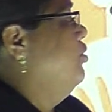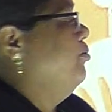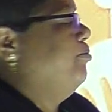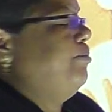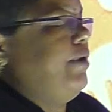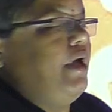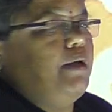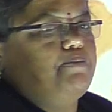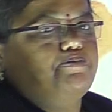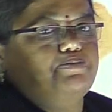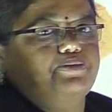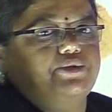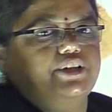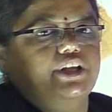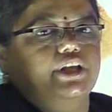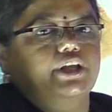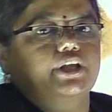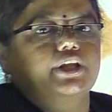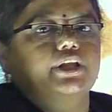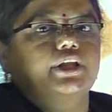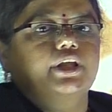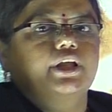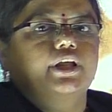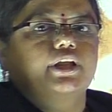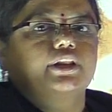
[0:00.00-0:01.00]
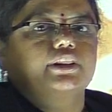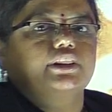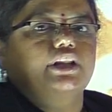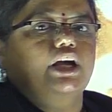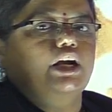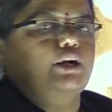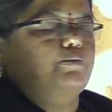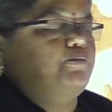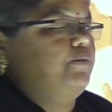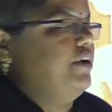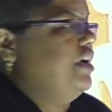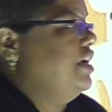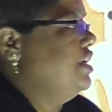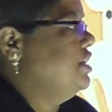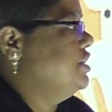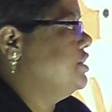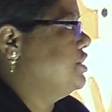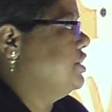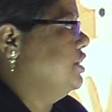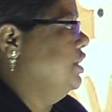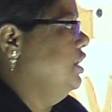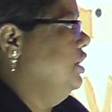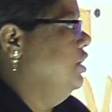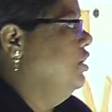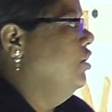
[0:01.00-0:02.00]
Pepsi. That
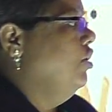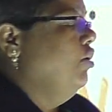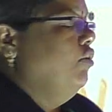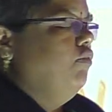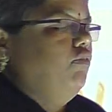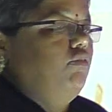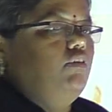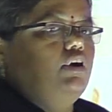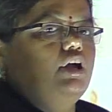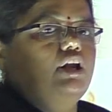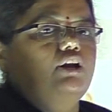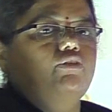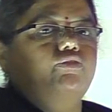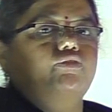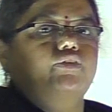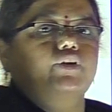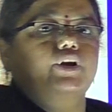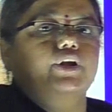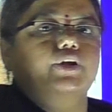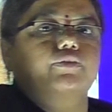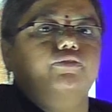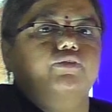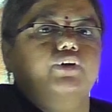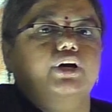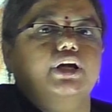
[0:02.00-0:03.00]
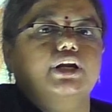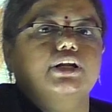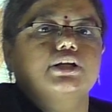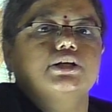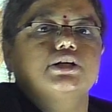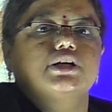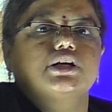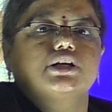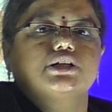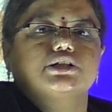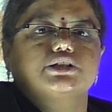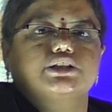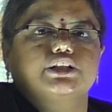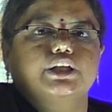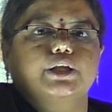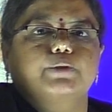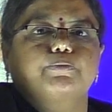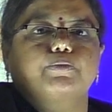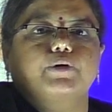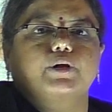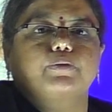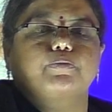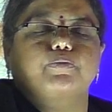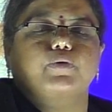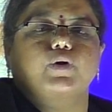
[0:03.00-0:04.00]
means we will prefer
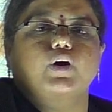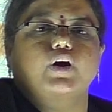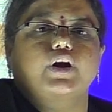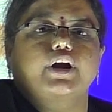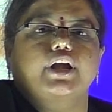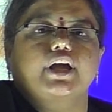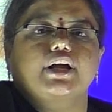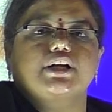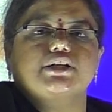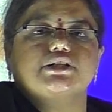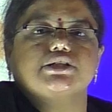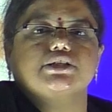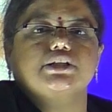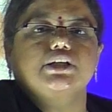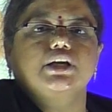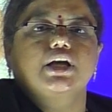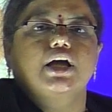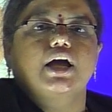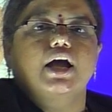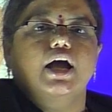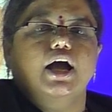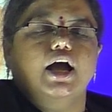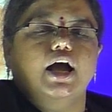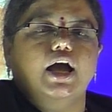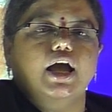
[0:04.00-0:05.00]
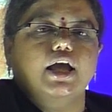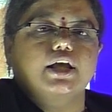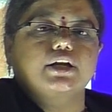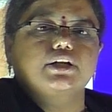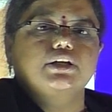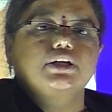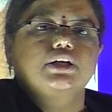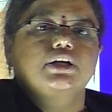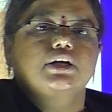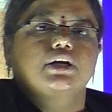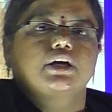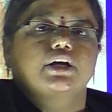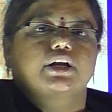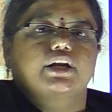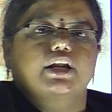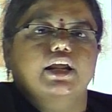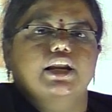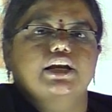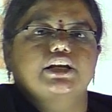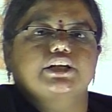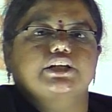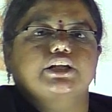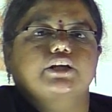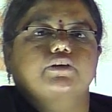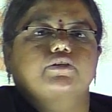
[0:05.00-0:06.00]
cheaper products or
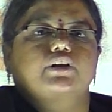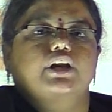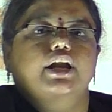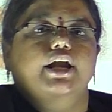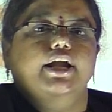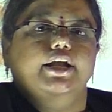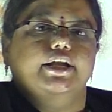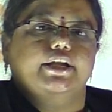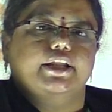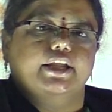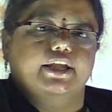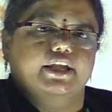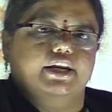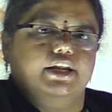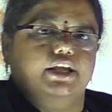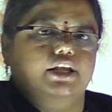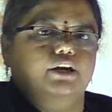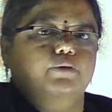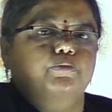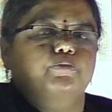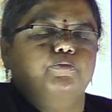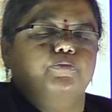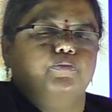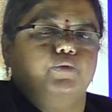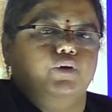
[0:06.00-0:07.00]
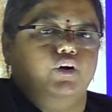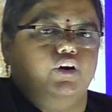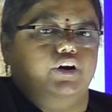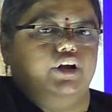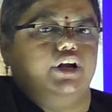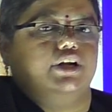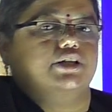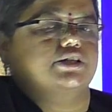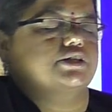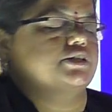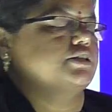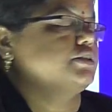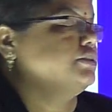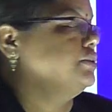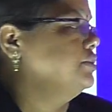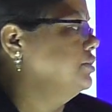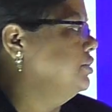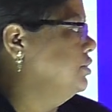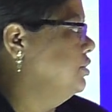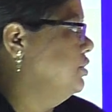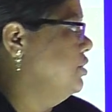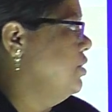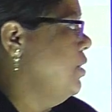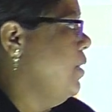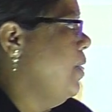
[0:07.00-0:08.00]
relatively dearer products.
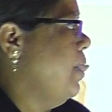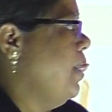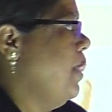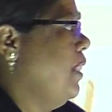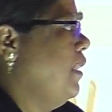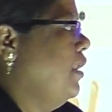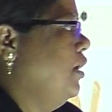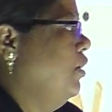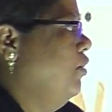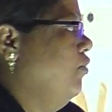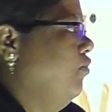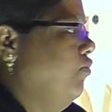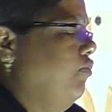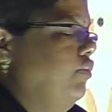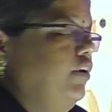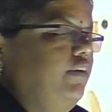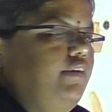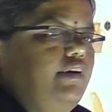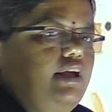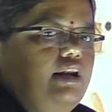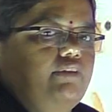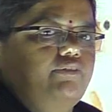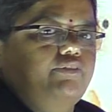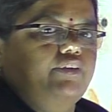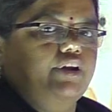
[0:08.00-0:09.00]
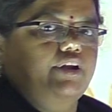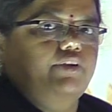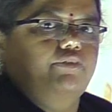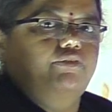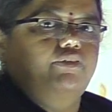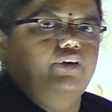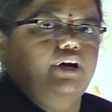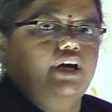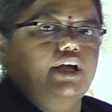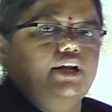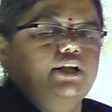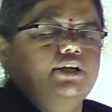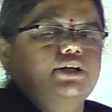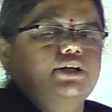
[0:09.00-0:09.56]
We will prefer